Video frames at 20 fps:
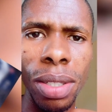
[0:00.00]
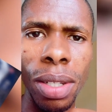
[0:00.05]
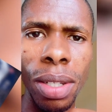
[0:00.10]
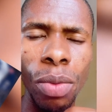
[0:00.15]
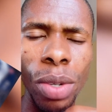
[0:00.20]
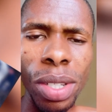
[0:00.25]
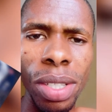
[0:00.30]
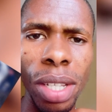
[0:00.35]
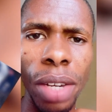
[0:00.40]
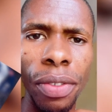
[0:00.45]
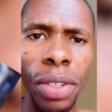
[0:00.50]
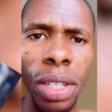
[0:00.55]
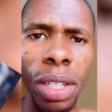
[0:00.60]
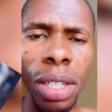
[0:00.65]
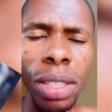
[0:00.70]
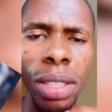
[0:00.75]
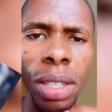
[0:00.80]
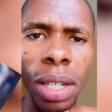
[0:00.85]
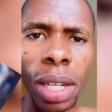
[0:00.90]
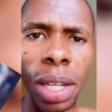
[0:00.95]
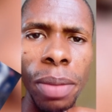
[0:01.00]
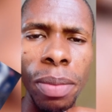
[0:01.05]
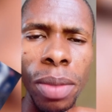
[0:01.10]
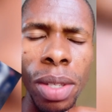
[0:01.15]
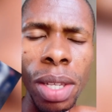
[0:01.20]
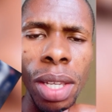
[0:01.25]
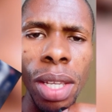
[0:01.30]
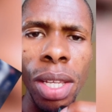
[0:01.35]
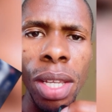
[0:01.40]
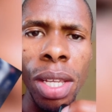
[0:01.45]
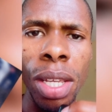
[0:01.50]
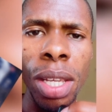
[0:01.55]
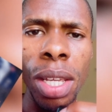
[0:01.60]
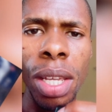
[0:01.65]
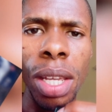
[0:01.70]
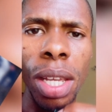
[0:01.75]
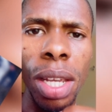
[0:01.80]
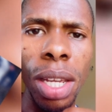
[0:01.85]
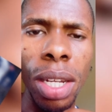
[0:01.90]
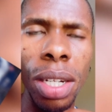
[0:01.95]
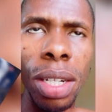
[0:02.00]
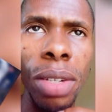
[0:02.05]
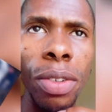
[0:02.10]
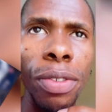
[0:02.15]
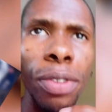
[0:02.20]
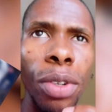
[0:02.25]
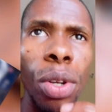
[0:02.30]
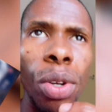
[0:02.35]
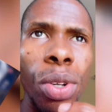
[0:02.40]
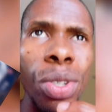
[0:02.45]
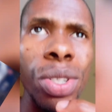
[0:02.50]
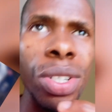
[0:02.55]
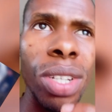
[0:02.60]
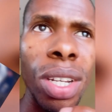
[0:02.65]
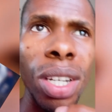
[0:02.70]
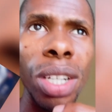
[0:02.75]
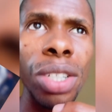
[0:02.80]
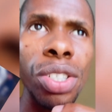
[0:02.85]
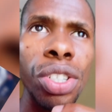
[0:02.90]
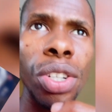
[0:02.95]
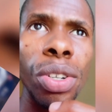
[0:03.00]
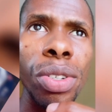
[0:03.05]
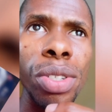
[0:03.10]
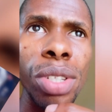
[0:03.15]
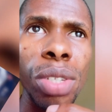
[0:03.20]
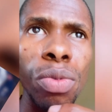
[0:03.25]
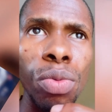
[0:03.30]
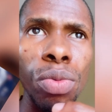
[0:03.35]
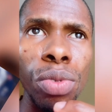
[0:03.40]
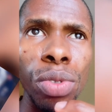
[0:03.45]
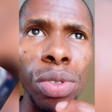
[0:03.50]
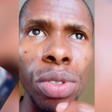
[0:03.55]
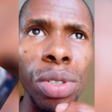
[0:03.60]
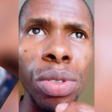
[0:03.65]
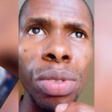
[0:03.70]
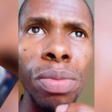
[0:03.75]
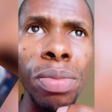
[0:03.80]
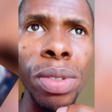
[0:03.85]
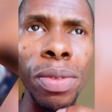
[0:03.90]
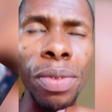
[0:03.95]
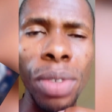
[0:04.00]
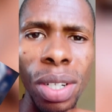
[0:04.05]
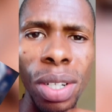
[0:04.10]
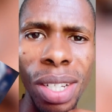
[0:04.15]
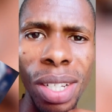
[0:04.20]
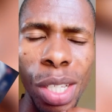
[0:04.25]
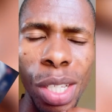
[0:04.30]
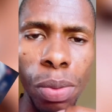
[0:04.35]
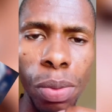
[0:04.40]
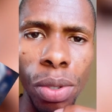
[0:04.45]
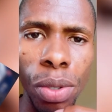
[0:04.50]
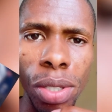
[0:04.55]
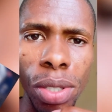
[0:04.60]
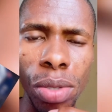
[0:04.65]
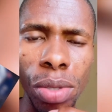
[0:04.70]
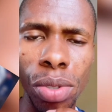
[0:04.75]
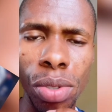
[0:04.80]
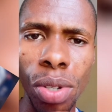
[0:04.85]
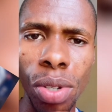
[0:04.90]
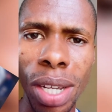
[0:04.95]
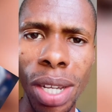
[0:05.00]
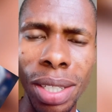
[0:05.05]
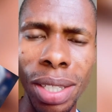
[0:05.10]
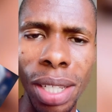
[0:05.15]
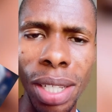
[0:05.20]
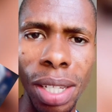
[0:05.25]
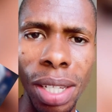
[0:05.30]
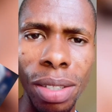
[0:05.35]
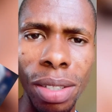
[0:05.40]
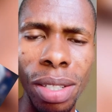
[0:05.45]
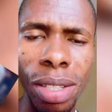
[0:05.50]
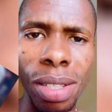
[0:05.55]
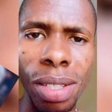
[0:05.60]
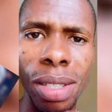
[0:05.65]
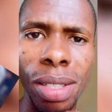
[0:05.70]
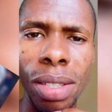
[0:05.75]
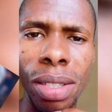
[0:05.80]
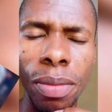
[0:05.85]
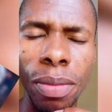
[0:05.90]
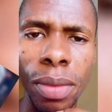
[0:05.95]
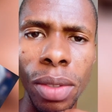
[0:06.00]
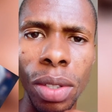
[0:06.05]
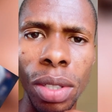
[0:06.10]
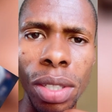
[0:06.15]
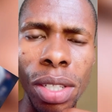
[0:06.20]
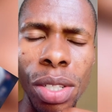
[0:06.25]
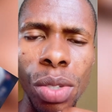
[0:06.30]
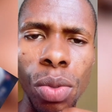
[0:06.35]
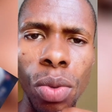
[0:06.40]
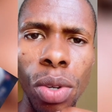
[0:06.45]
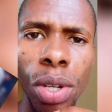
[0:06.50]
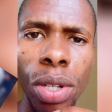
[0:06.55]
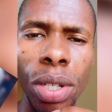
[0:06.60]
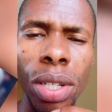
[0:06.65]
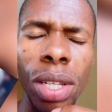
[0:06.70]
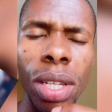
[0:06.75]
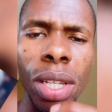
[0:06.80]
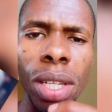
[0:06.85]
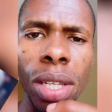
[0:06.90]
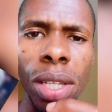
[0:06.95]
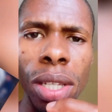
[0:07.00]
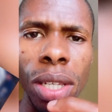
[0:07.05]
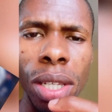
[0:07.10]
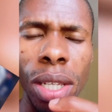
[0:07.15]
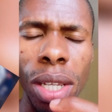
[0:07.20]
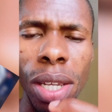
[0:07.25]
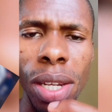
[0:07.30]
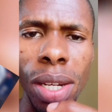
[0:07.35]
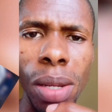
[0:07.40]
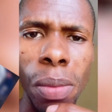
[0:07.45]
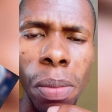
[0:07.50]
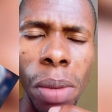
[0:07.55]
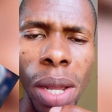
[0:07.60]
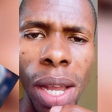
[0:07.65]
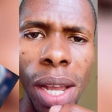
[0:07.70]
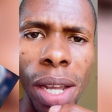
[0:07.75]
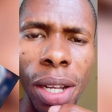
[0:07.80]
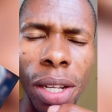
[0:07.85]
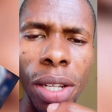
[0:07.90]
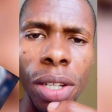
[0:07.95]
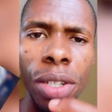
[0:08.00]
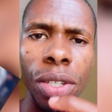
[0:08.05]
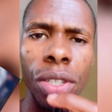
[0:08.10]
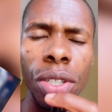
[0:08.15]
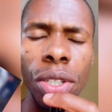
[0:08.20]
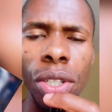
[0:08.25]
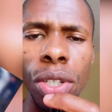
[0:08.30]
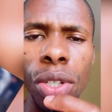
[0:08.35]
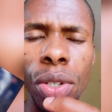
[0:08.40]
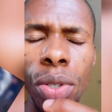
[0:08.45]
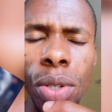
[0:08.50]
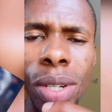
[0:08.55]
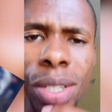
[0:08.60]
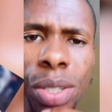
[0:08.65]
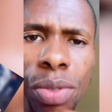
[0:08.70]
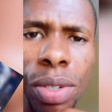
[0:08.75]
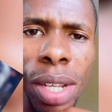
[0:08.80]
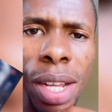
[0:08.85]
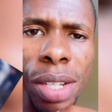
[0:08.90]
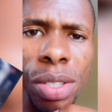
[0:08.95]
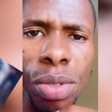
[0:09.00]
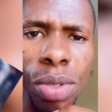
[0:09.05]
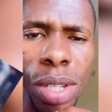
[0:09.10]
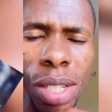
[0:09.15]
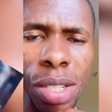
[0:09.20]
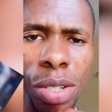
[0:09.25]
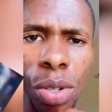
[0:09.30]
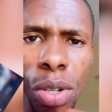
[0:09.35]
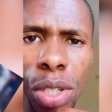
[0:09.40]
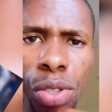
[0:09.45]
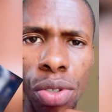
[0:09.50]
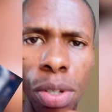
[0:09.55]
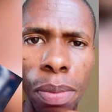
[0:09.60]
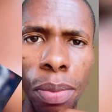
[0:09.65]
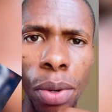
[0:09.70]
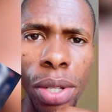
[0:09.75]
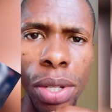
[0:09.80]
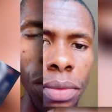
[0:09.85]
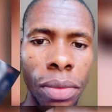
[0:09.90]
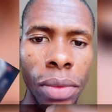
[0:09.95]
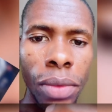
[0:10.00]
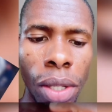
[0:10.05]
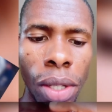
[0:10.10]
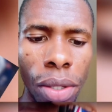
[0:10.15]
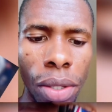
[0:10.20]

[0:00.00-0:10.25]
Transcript: West African time, and of course Chelsea would be very desperate to try and get this one in the bag, you know, as regards to getting all 3 points.